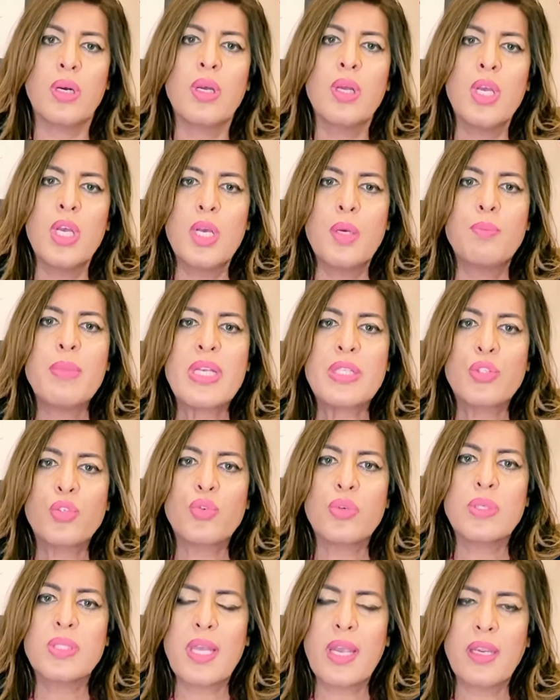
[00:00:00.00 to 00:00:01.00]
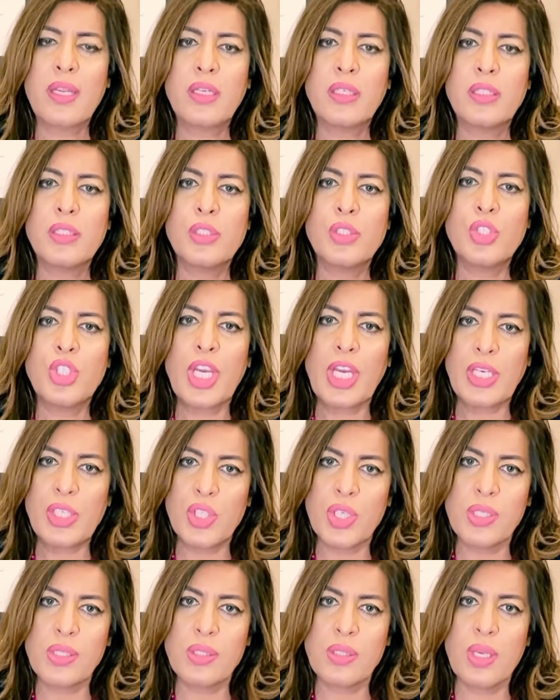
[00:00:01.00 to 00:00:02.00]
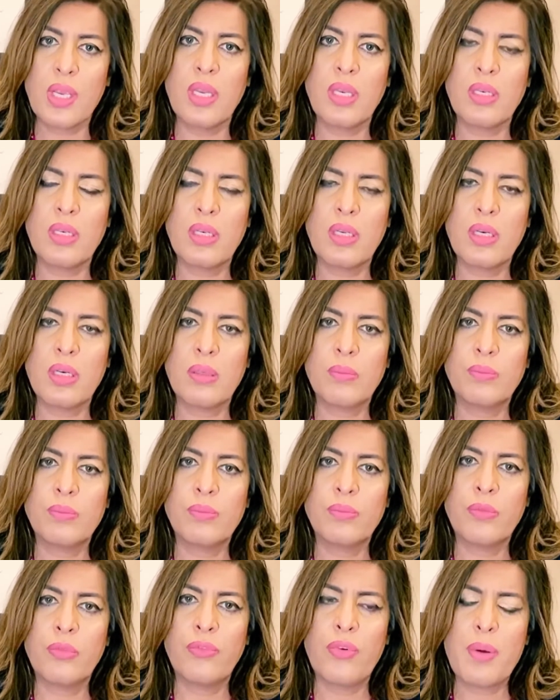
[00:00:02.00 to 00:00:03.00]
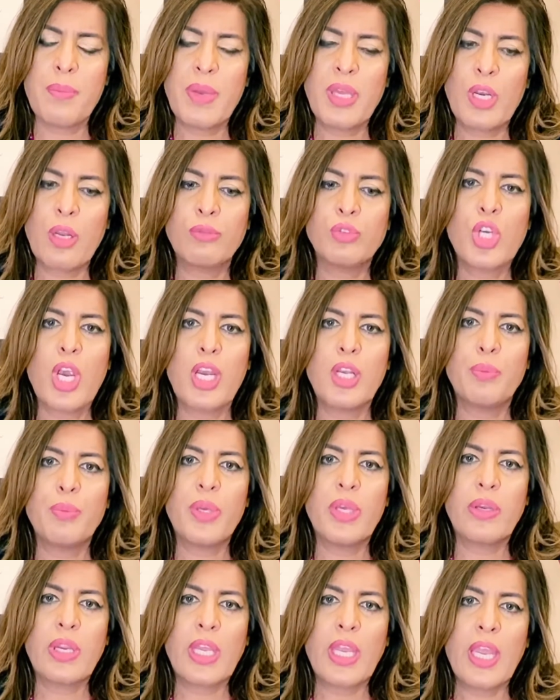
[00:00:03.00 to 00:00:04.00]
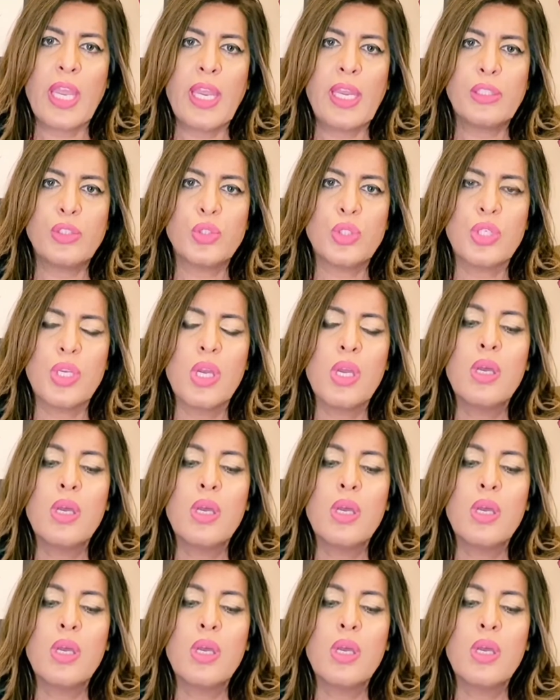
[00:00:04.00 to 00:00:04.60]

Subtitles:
menstrual cycle changes in women of childbearing age.